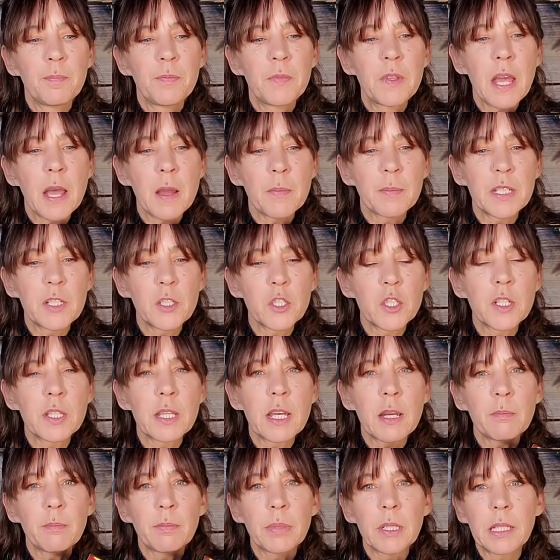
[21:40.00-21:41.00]
coming to
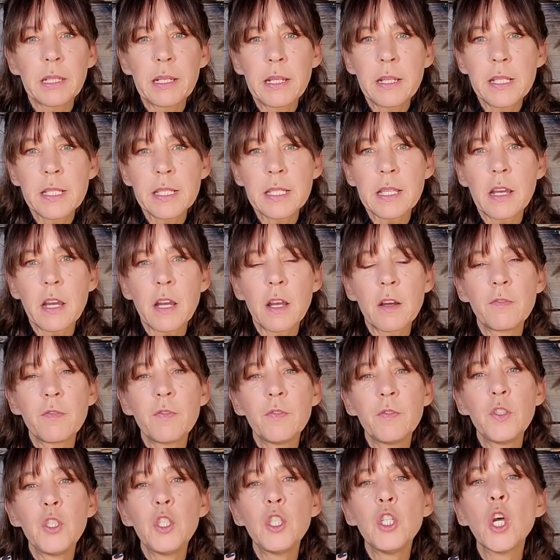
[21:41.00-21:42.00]
that place of
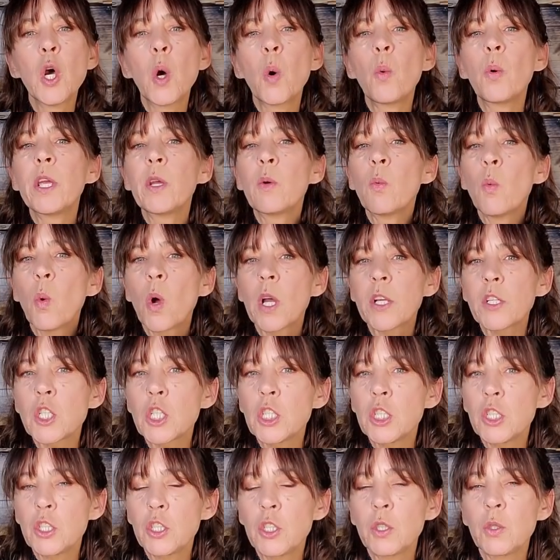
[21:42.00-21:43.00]
knowing what to
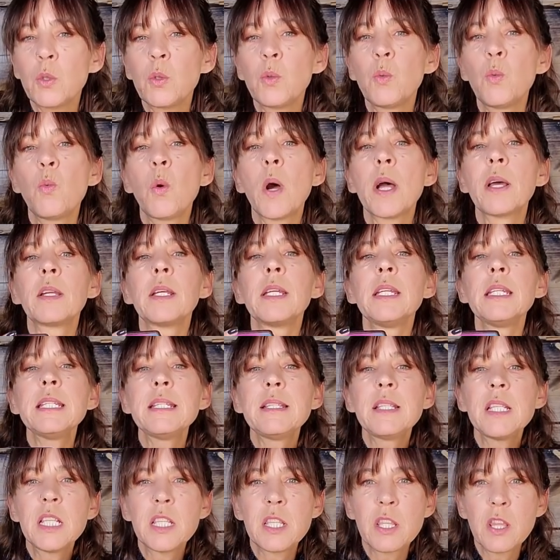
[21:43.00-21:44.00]
do, what
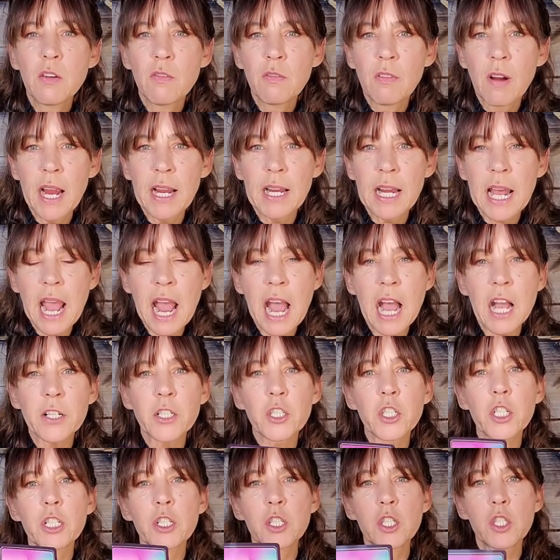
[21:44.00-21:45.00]
is the right
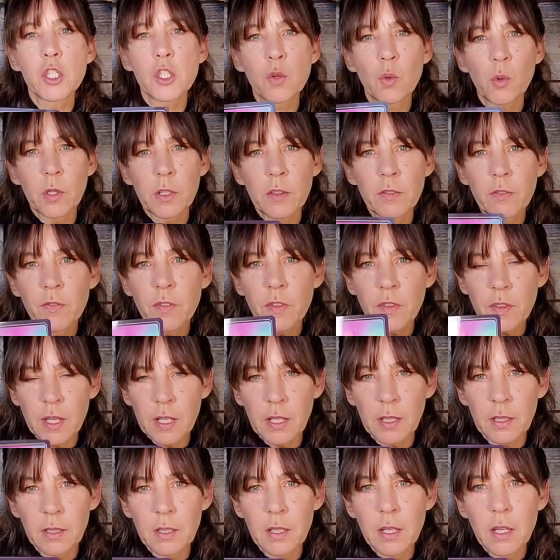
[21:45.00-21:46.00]
action sort of
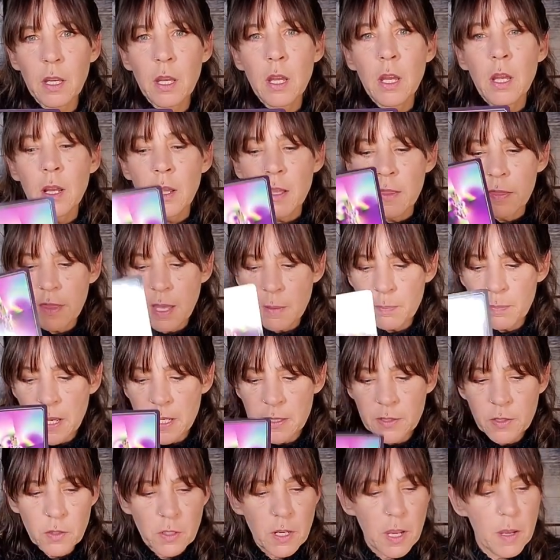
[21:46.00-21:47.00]
thing, that
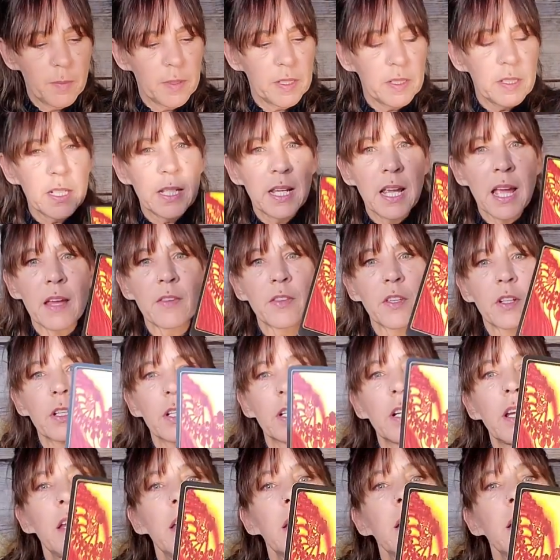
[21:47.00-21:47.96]
puzzle coming together